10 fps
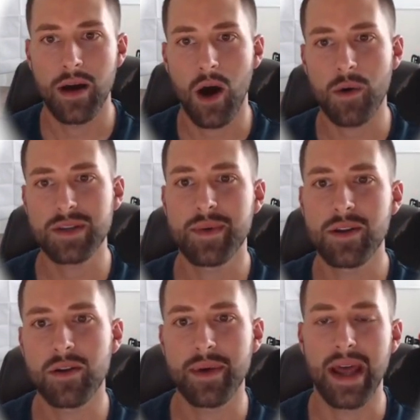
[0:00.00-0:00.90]
Always be a
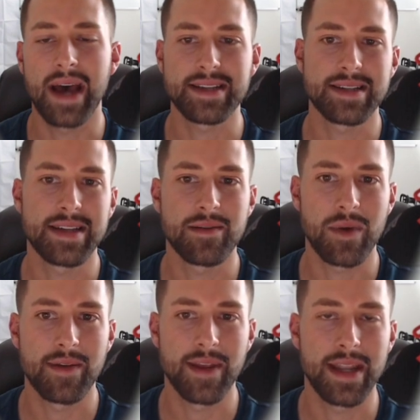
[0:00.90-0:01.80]
little bit hesitant
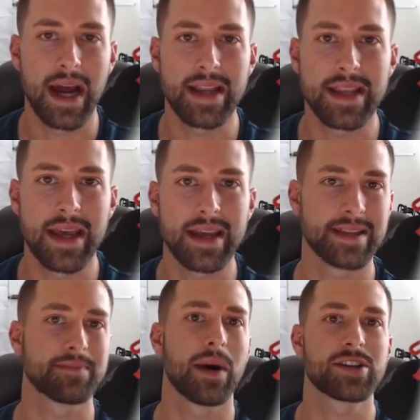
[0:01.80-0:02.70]
whenever the 90-day
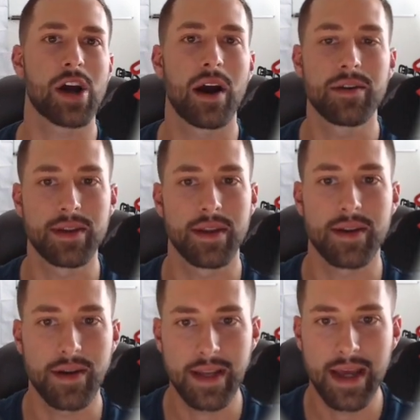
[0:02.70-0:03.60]
is much higher than the
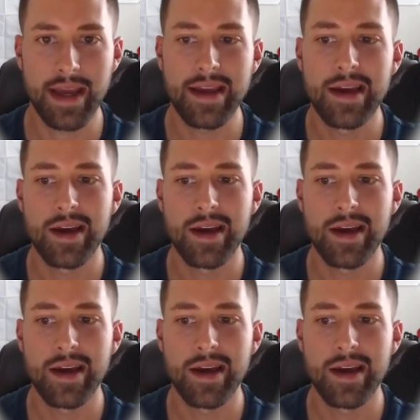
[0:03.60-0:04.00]
30-day.